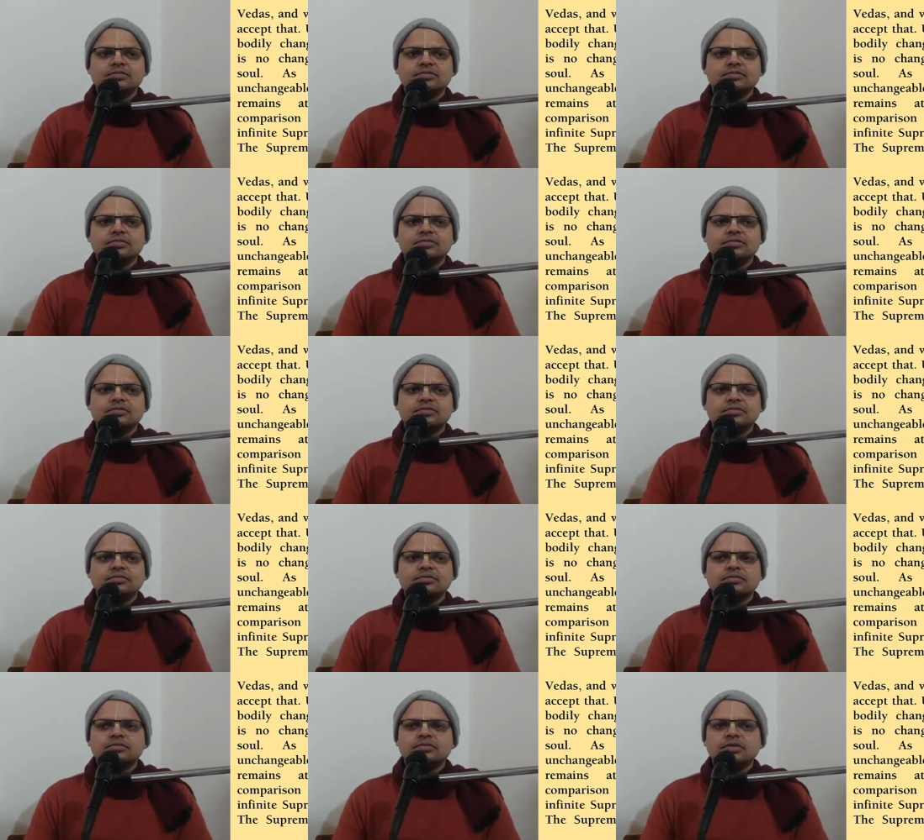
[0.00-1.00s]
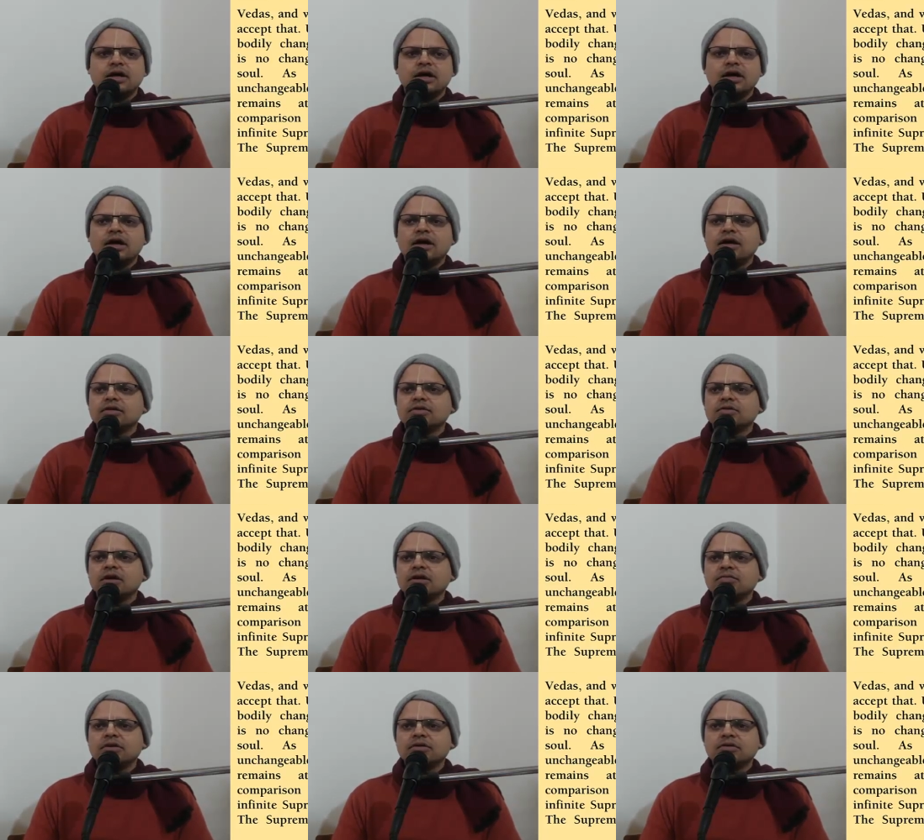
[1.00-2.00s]
Yes. Are you
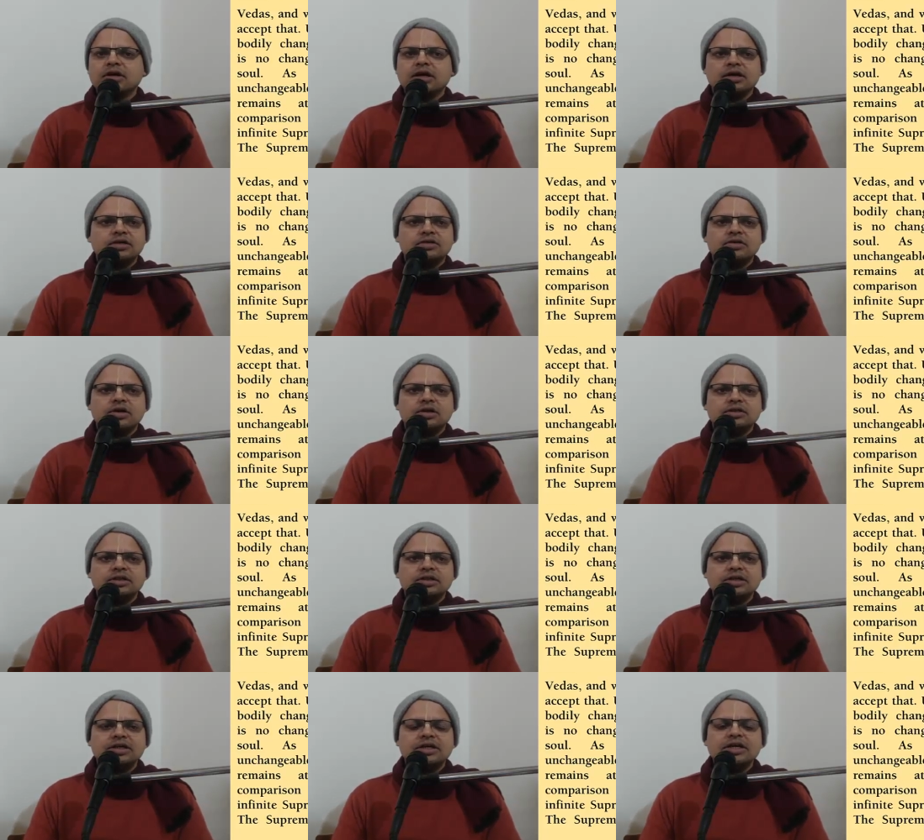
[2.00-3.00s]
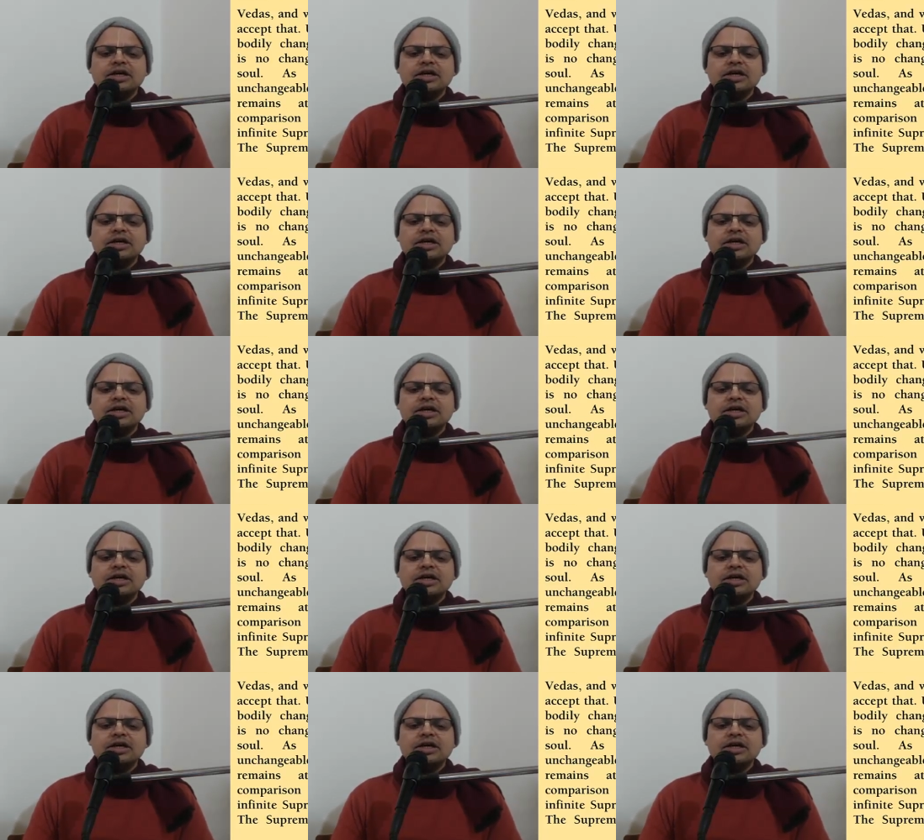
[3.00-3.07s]
able to get this logic?